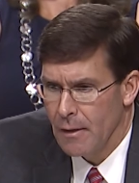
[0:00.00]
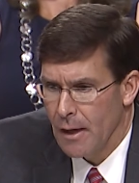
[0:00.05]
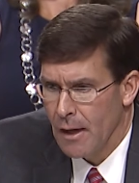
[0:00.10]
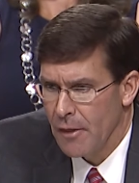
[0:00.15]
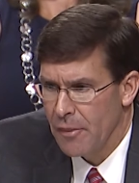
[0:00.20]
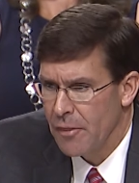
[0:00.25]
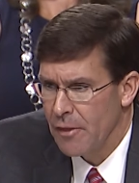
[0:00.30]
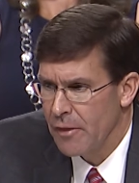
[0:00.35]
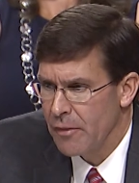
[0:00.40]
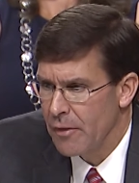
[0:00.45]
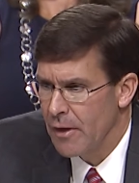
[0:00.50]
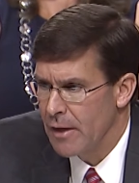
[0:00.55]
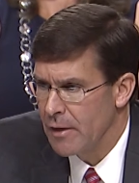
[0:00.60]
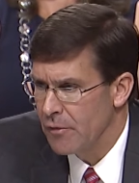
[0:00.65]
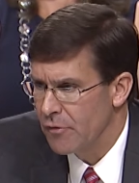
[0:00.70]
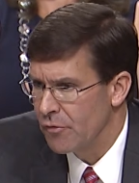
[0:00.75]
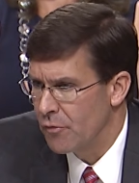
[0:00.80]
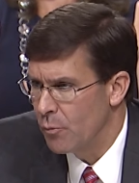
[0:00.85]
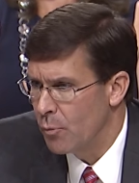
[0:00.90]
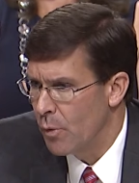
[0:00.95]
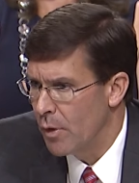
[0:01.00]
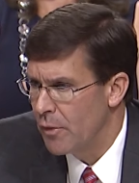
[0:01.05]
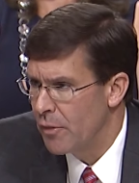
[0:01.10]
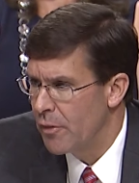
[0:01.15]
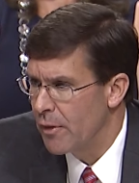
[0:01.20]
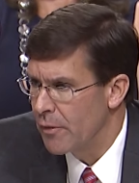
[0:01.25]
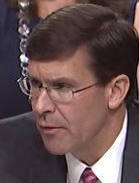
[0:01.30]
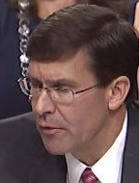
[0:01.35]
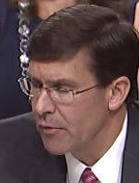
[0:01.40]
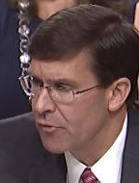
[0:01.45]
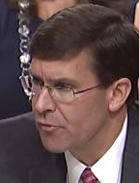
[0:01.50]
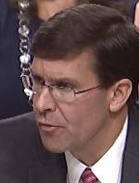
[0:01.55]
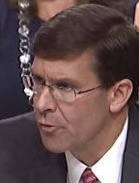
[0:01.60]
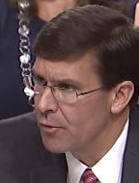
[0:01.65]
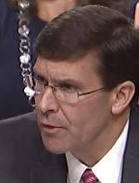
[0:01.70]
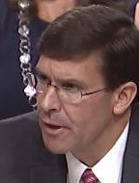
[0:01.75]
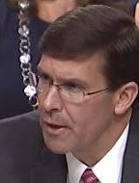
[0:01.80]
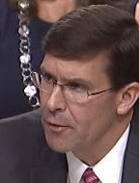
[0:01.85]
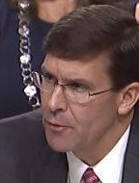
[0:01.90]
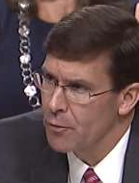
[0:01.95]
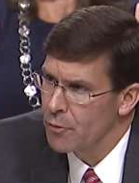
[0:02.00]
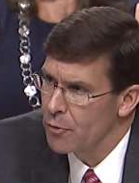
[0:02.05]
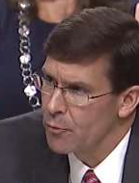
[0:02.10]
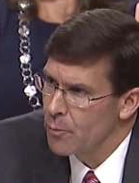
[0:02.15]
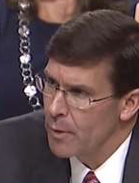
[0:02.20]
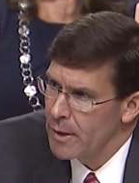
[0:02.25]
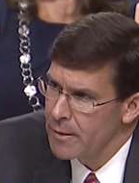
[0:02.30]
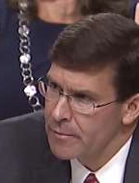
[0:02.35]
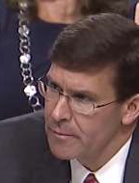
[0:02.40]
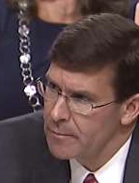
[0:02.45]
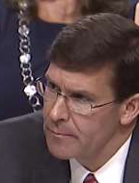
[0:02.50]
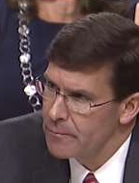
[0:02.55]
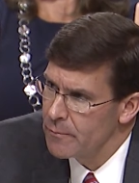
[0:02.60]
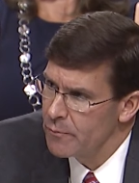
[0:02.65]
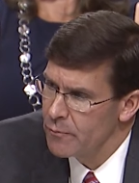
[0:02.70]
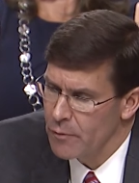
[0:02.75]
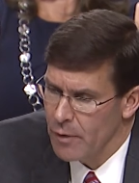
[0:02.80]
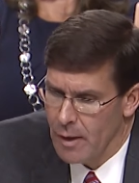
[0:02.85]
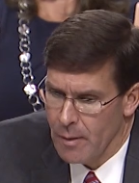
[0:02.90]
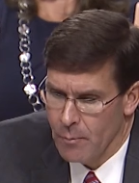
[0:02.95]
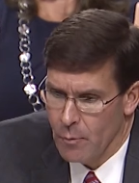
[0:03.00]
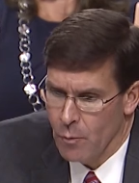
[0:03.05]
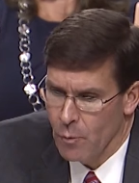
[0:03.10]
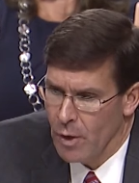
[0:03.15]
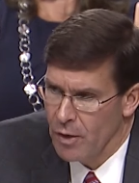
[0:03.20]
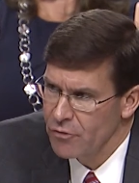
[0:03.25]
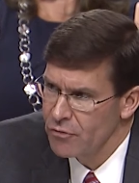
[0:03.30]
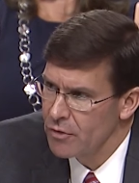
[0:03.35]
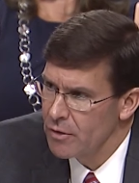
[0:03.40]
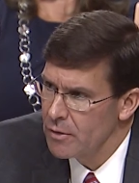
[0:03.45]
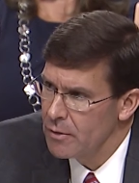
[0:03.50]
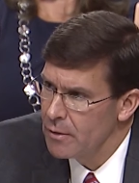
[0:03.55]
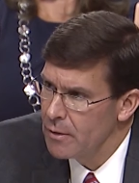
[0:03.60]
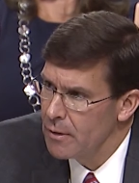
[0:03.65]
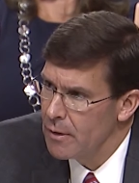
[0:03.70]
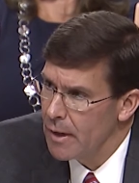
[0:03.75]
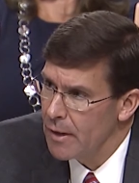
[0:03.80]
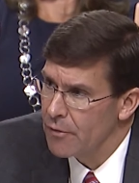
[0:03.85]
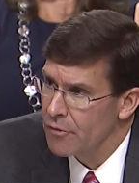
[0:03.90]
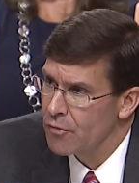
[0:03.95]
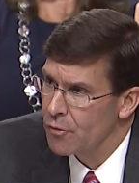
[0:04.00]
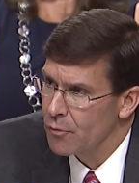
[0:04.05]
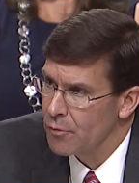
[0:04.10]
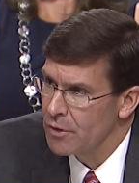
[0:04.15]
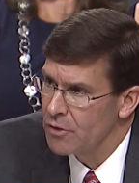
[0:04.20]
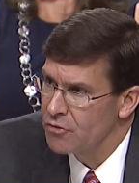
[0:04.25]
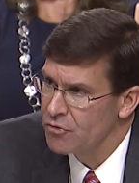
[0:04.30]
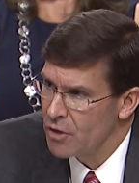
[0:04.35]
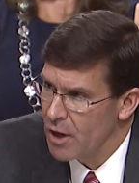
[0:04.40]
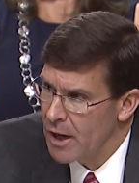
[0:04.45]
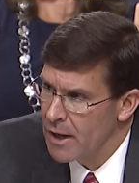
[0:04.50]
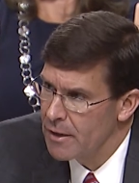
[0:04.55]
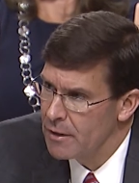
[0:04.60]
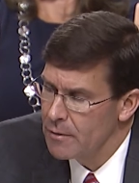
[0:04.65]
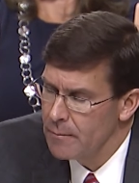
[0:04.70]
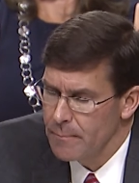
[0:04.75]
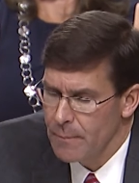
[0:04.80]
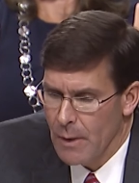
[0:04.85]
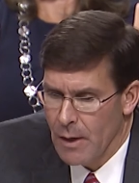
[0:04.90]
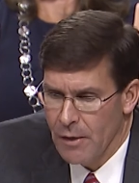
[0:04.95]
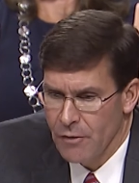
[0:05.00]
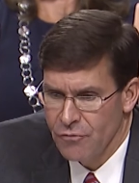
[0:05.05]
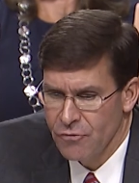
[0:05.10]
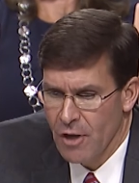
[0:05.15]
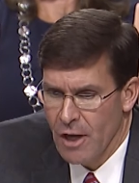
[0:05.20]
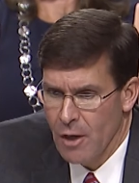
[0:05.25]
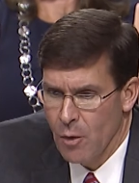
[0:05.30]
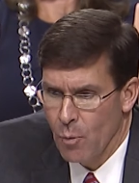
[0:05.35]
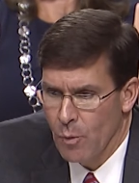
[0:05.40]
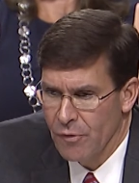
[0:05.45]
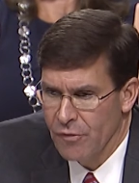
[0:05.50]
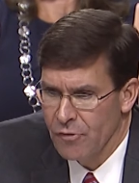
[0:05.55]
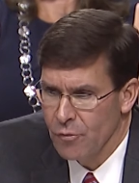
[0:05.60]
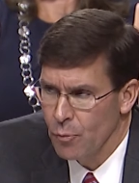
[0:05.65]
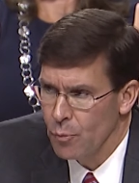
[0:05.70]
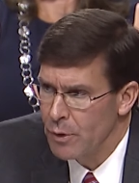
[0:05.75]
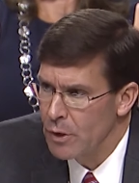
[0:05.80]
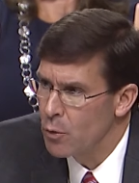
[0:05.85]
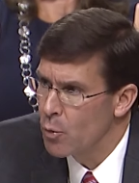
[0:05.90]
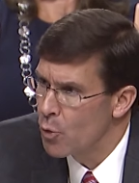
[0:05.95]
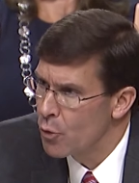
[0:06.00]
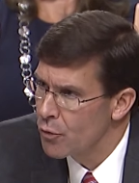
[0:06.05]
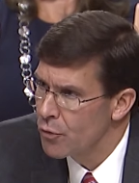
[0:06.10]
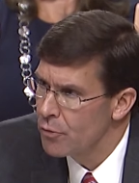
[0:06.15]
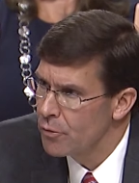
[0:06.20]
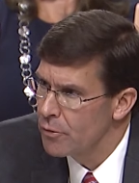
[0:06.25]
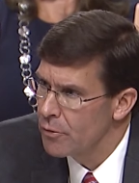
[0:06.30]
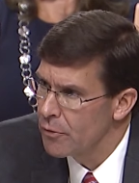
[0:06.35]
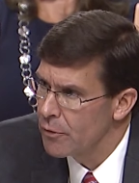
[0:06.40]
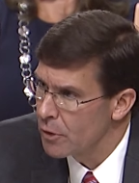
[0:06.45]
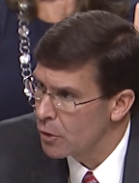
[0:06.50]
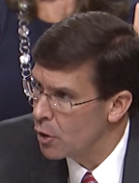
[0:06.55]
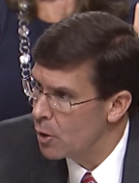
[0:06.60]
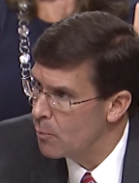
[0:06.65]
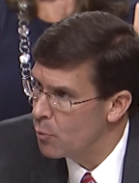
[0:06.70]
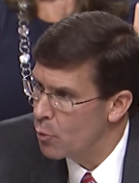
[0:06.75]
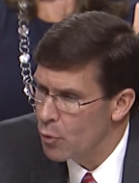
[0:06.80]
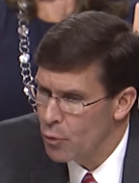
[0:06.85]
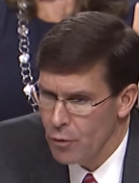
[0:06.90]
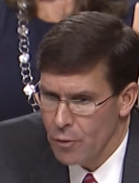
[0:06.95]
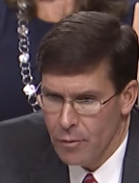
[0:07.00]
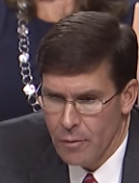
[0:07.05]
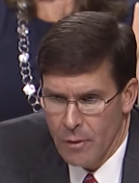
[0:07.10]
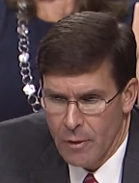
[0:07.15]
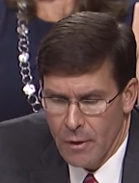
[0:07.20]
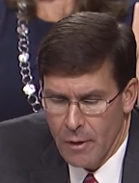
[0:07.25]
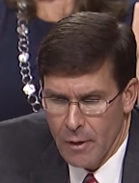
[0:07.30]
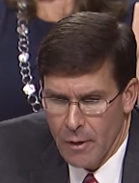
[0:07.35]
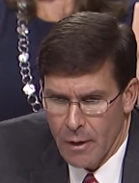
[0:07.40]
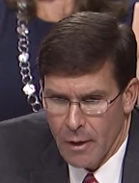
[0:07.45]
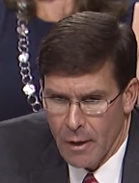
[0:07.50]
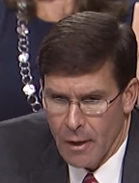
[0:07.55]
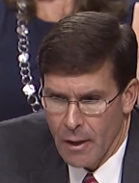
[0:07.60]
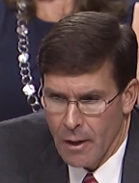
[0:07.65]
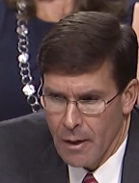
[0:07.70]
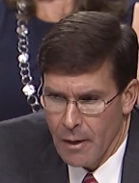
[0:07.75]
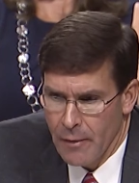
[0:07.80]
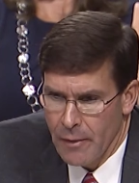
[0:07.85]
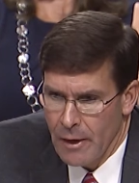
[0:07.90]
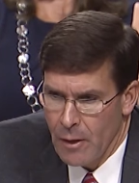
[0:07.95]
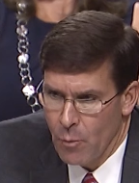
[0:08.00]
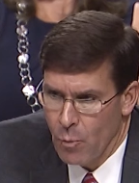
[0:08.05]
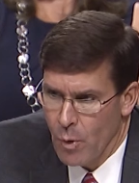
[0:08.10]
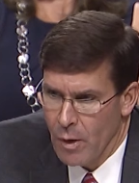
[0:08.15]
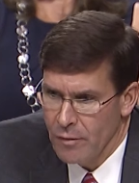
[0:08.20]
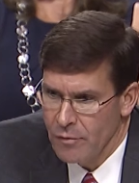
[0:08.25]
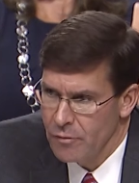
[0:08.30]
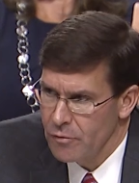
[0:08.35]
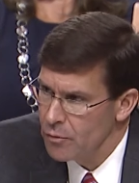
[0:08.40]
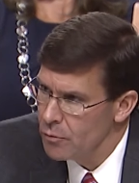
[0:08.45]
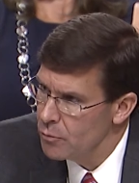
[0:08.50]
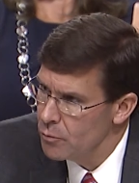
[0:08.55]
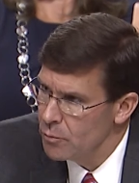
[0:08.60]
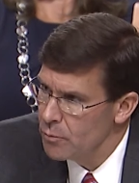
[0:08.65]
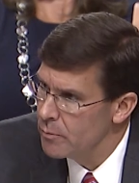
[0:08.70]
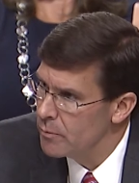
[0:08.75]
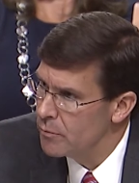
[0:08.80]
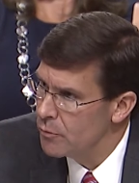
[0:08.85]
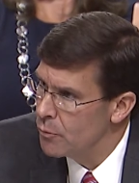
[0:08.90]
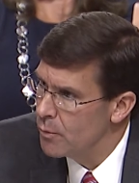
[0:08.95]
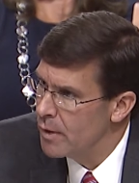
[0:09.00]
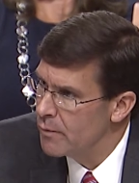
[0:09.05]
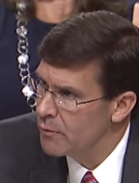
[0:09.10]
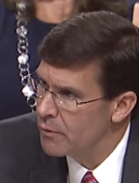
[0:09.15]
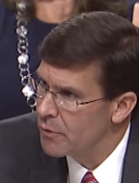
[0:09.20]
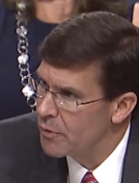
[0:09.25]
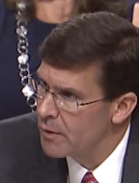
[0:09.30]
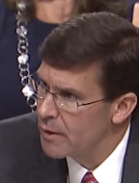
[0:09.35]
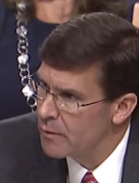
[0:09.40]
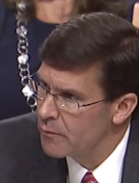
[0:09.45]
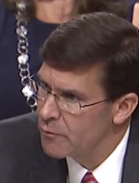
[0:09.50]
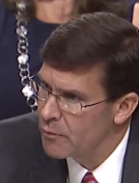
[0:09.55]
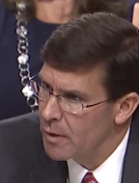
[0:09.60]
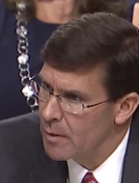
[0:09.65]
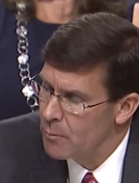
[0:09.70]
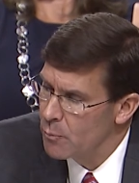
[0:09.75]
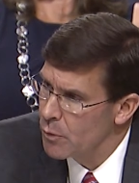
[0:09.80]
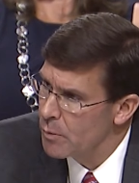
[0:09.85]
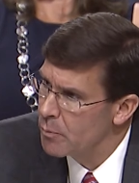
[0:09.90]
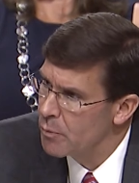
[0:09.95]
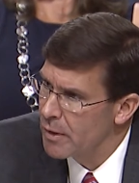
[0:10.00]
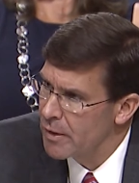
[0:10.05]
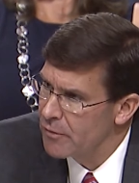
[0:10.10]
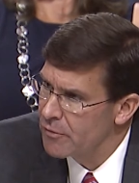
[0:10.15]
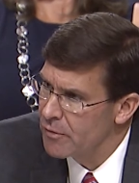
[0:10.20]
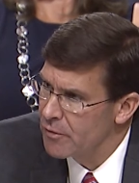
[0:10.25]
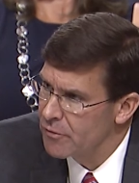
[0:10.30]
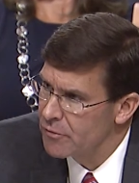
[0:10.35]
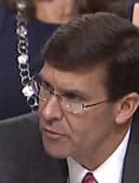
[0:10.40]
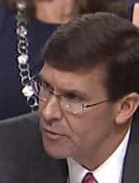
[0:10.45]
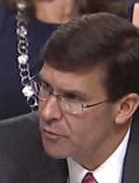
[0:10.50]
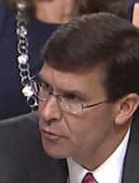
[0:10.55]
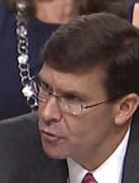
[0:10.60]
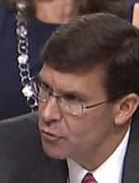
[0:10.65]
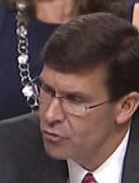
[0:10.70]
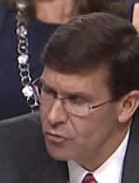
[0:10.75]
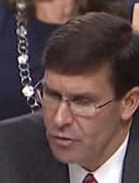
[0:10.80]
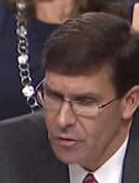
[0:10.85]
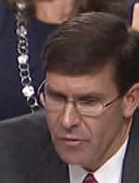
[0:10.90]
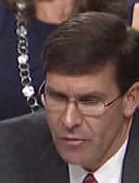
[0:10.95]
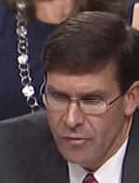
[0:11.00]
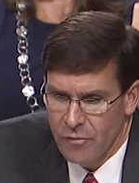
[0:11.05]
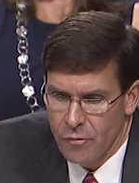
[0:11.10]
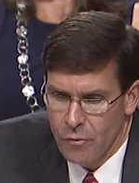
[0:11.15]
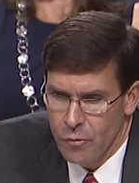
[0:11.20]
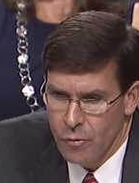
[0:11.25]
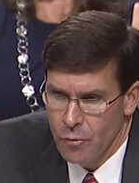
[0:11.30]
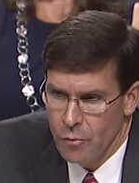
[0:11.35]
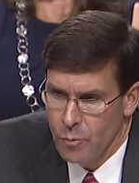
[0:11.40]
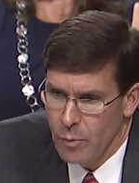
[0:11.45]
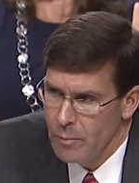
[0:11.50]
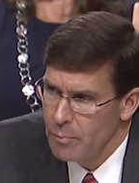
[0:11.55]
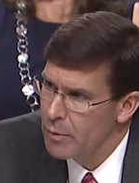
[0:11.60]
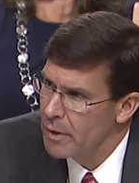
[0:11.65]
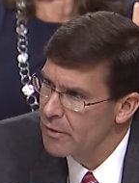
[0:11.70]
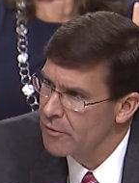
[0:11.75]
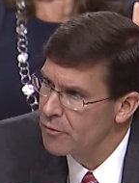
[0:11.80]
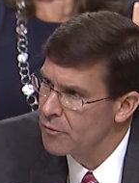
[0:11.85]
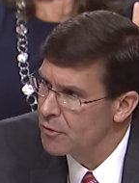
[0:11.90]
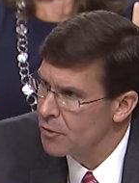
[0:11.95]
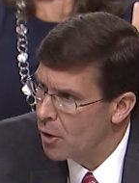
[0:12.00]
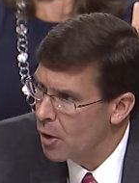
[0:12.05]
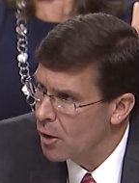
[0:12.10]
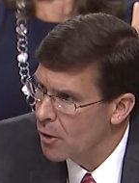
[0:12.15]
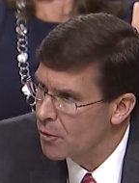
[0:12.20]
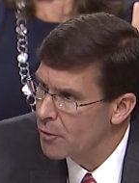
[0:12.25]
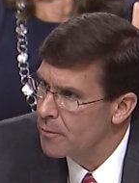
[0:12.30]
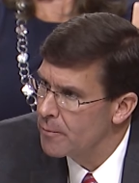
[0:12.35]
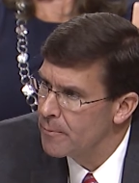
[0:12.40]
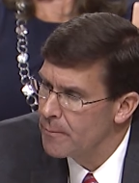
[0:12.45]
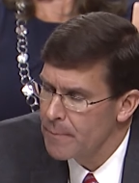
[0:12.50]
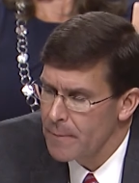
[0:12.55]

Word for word: I think that is the one thing that's certainly under threat from Russia and certainly China. Uh, China wants to reorder the global order. Uh, they want to do everything from replace institutions to replace the dollar.